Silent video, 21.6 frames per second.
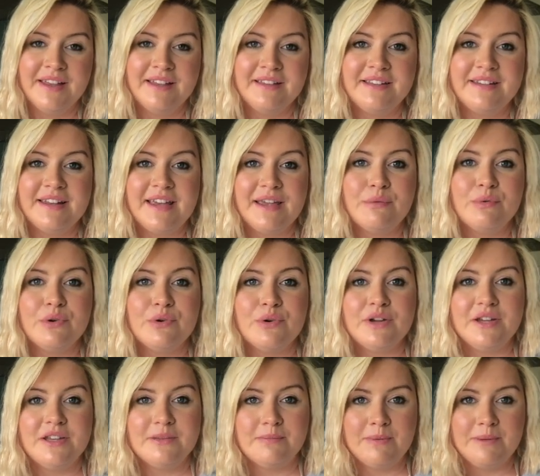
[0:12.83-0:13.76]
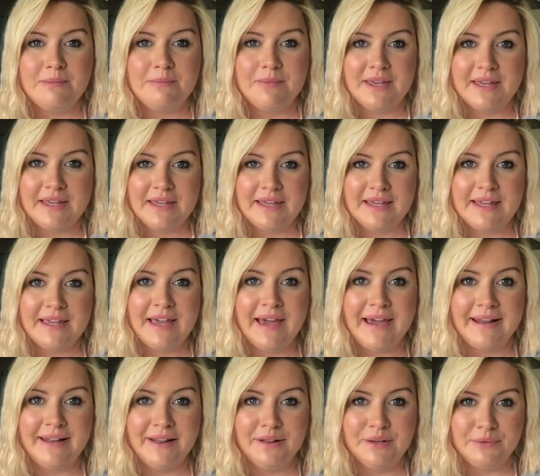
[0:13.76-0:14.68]
Today we're going to be making
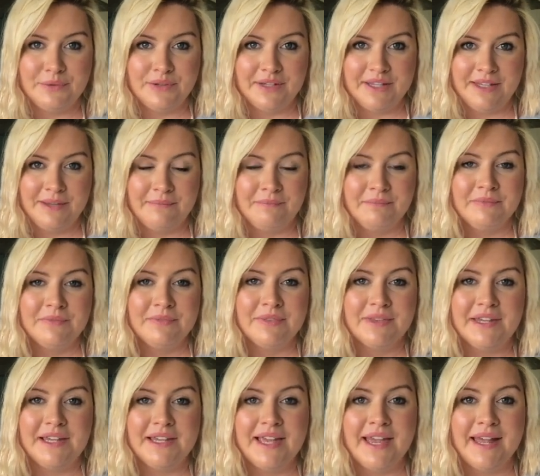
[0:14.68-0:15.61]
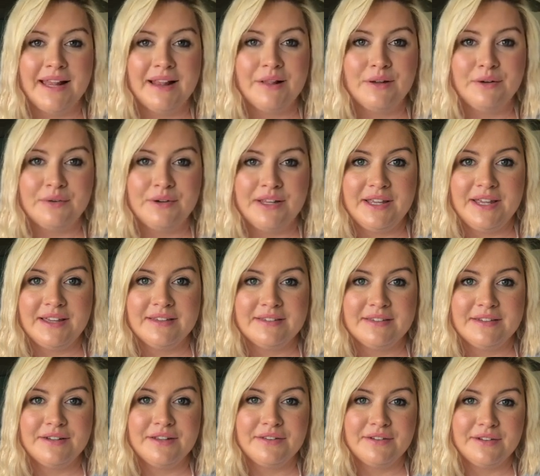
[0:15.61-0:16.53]
cannelloni. The cannelloni is
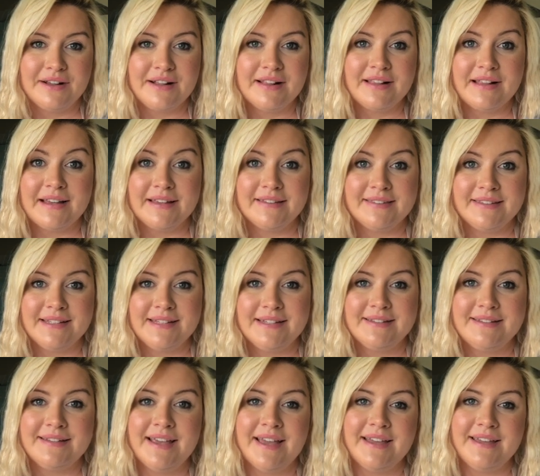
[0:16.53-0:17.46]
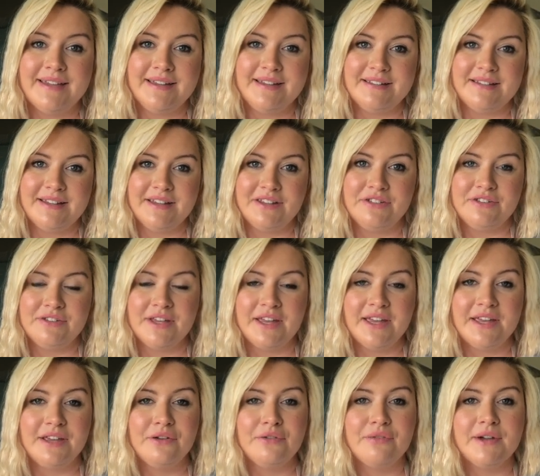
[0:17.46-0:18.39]
another classic Italian dish,
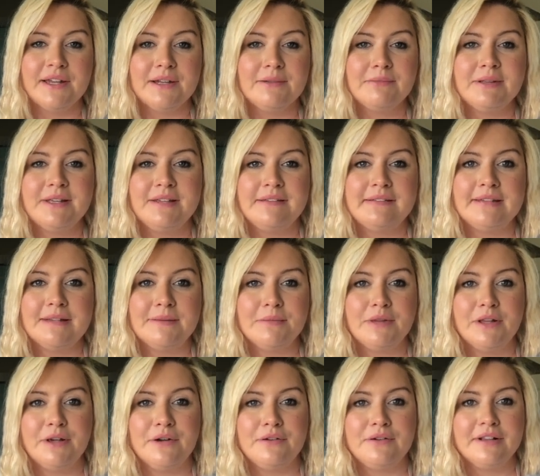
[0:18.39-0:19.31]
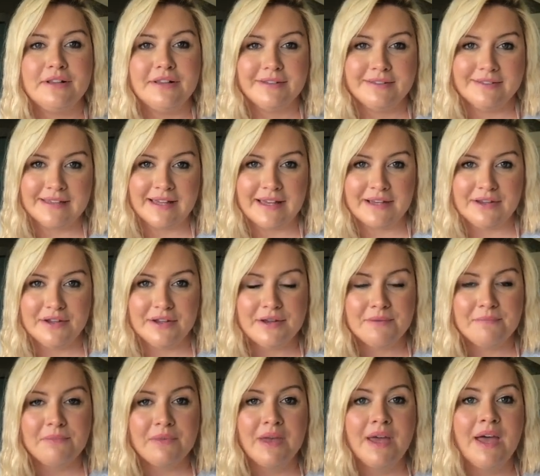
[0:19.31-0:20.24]
incredibly similar to lasagna
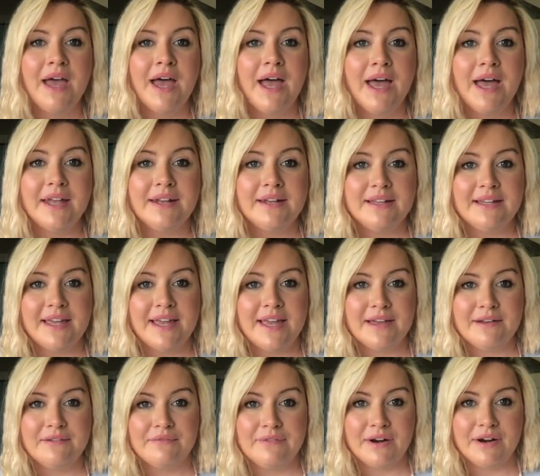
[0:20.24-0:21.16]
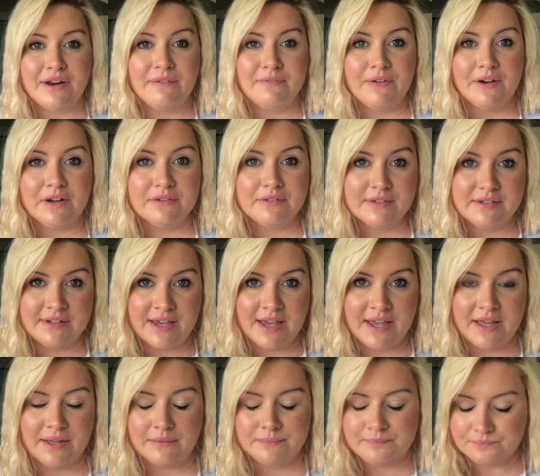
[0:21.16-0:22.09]
and again very
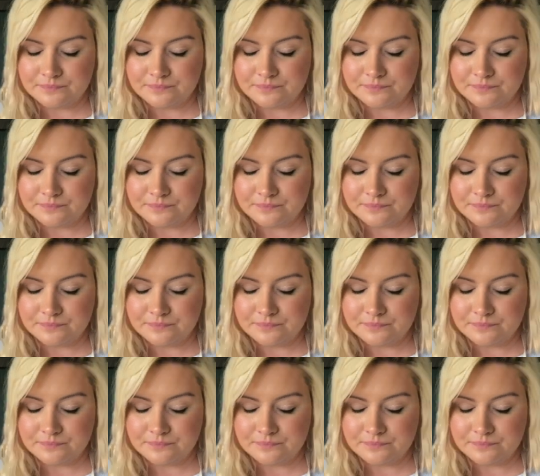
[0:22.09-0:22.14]
versatile.